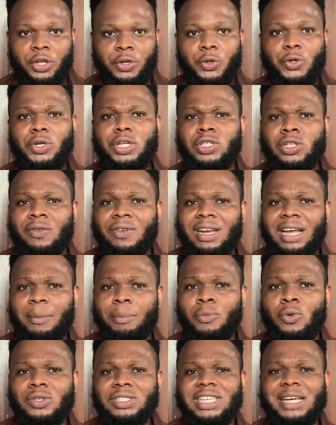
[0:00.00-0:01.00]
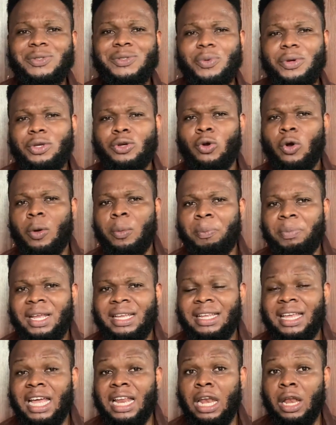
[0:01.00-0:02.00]
You discover that most times when you
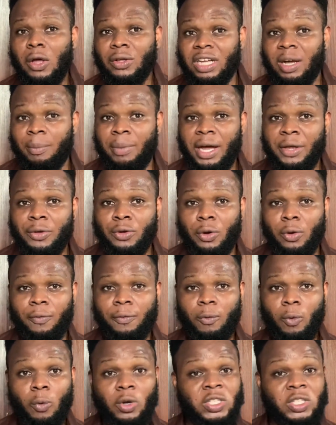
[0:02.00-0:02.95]
complain a lot about your